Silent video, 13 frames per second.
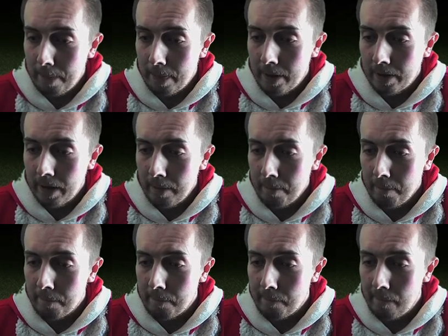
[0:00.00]
Okay.
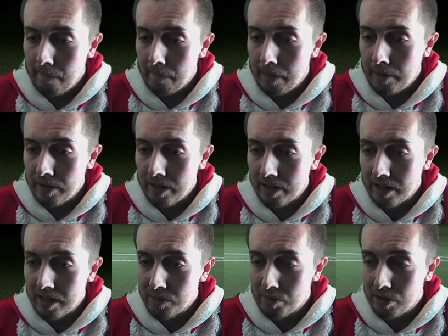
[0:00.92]
Well, I mean,
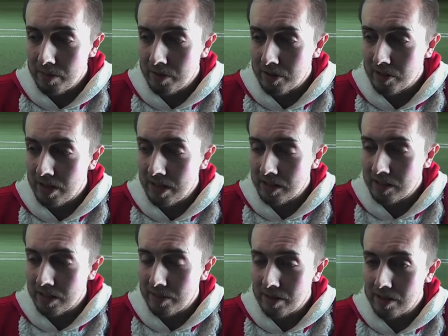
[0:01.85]
that's pretty much that
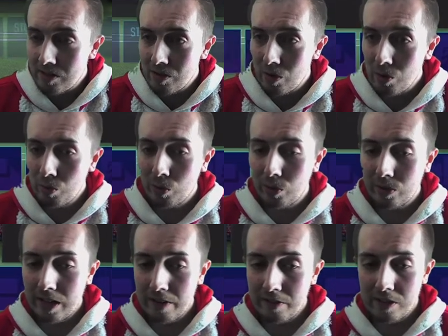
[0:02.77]
done. I mean, there's not a whole lot
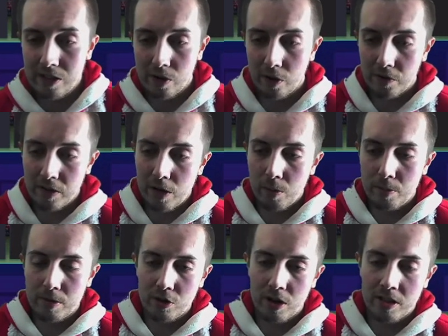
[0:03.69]
left to do. Obviously, I will be
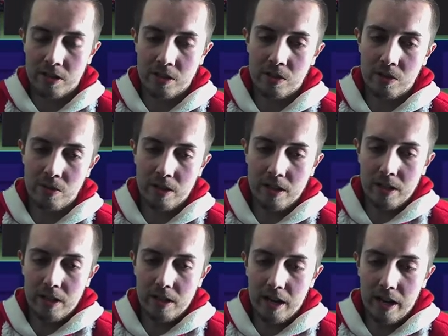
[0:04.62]
trying to do
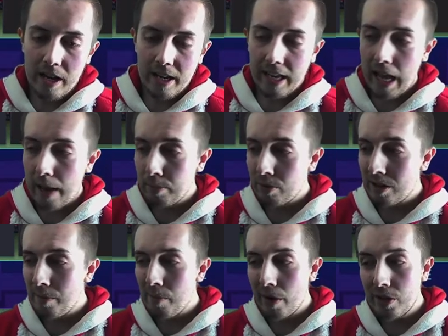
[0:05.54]
Kappa and I
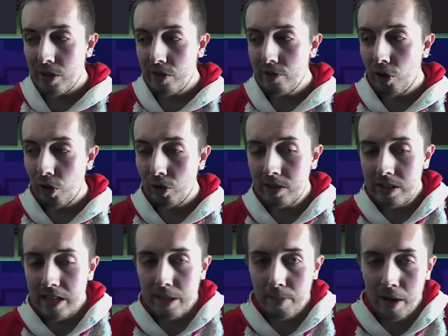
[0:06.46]
might do Volland
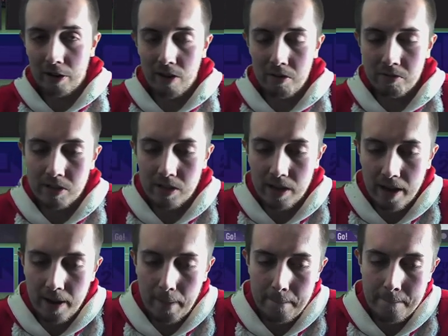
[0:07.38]
in the background.
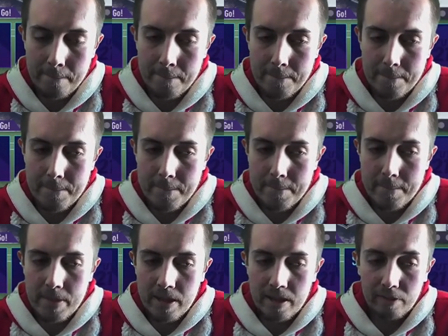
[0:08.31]

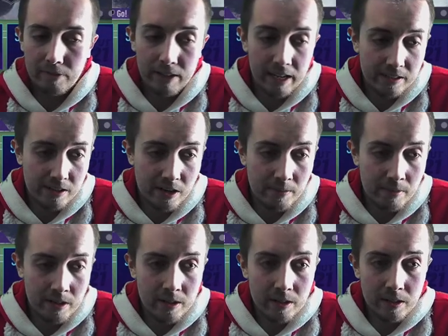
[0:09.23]
If I get time,
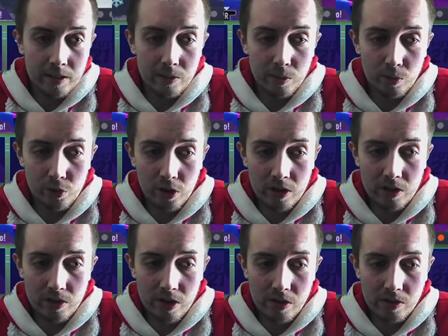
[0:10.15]
we'll try and
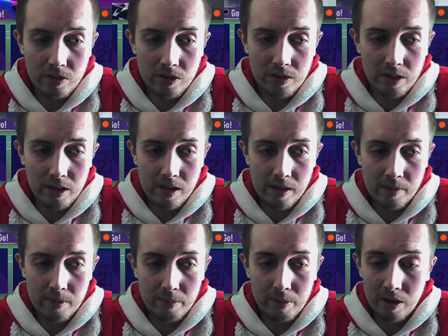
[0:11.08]
do those.
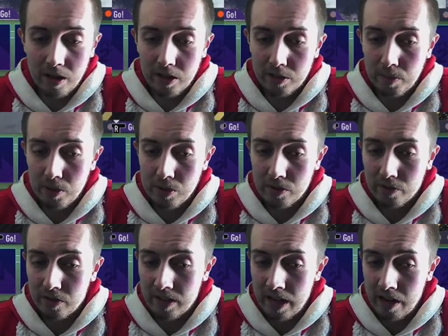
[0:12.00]
But I suppose
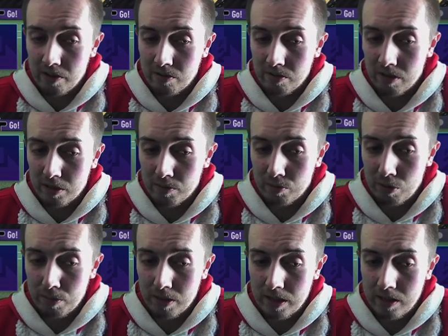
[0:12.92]
for now, that's
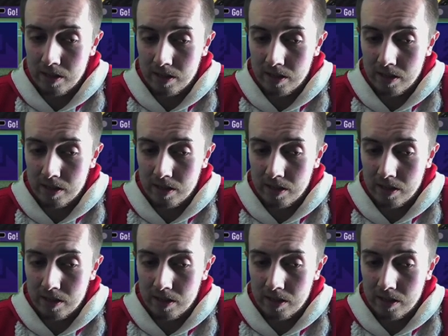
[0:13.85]
probably